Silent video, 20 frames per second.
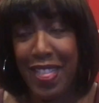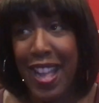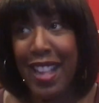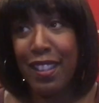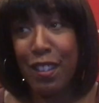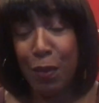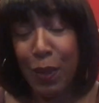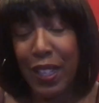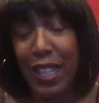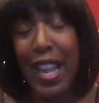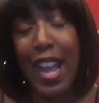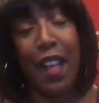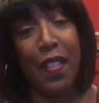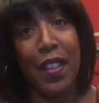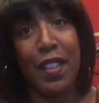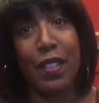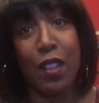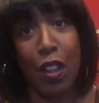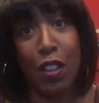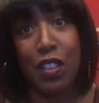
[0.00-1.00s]
that's really how
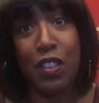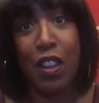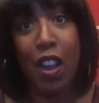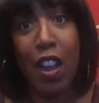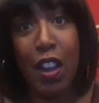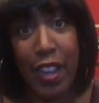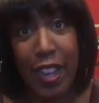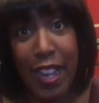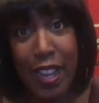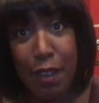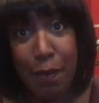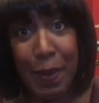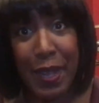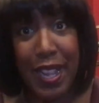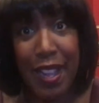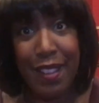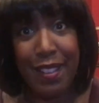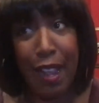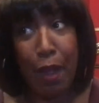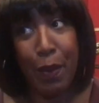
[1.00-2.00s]
this all started
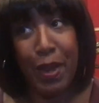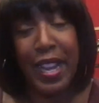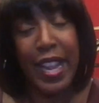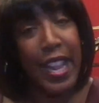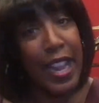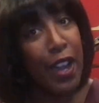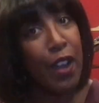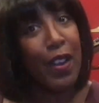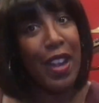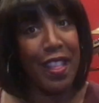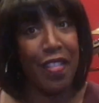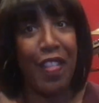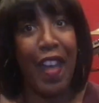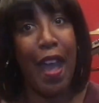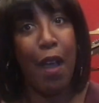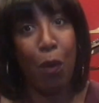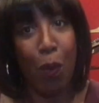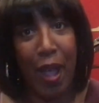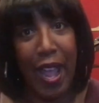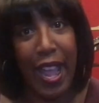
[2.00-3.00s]
because I would hear it
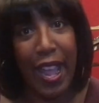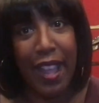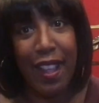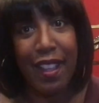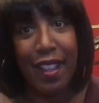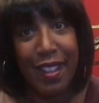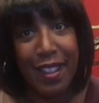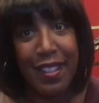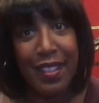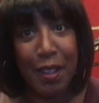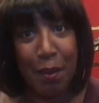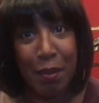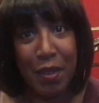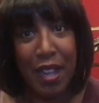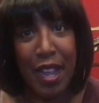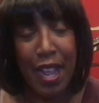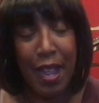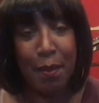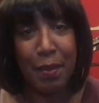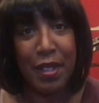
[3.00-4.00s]
that way
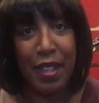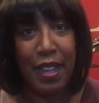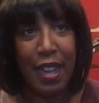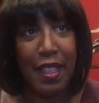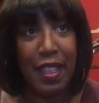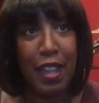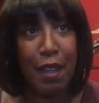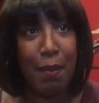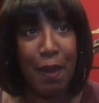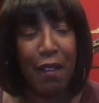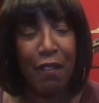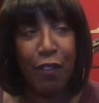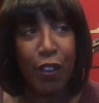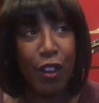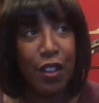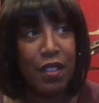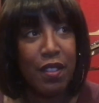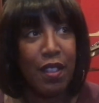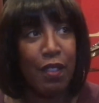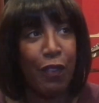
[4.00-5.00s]
sometimes, and I think my
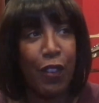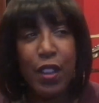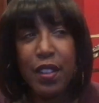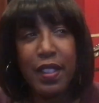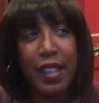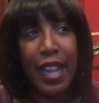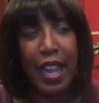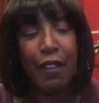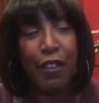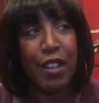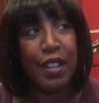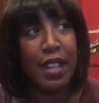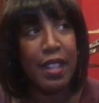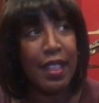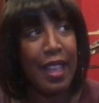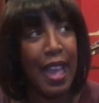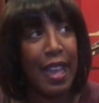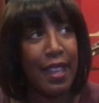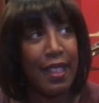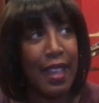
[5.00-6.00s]
first, the first thing I ever did
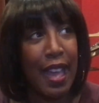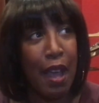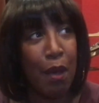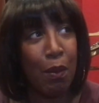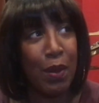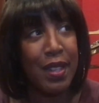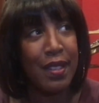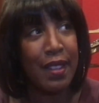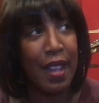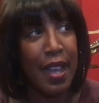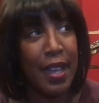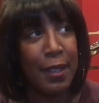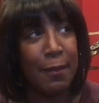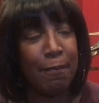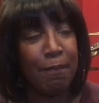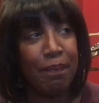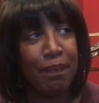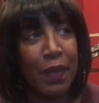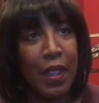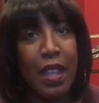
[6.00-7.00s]
like that was
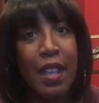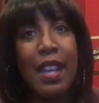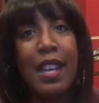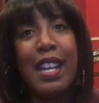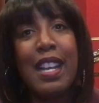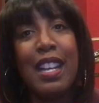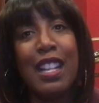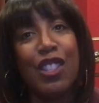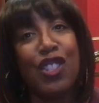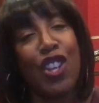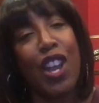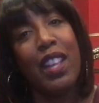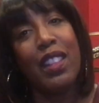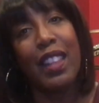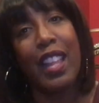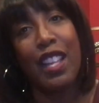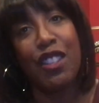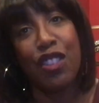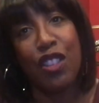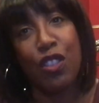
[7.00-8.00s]
um, John
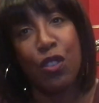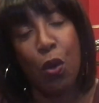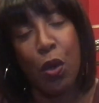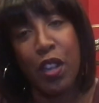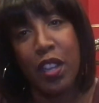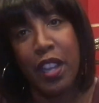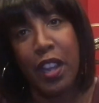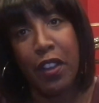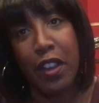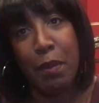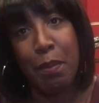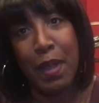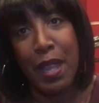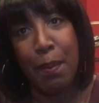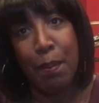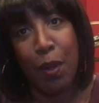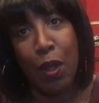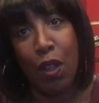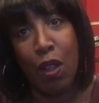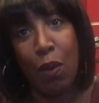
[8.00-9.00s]
Legend's "Ordinary
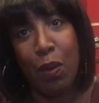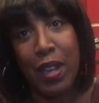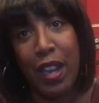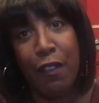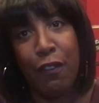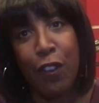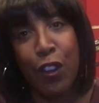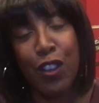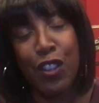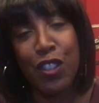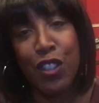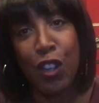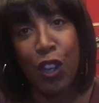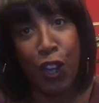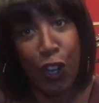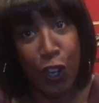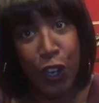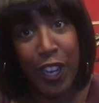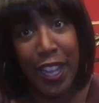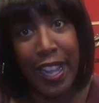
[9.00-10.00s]
People." When I first
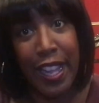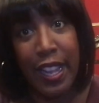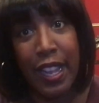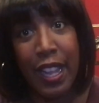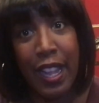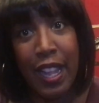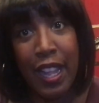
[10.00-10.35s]
heard it,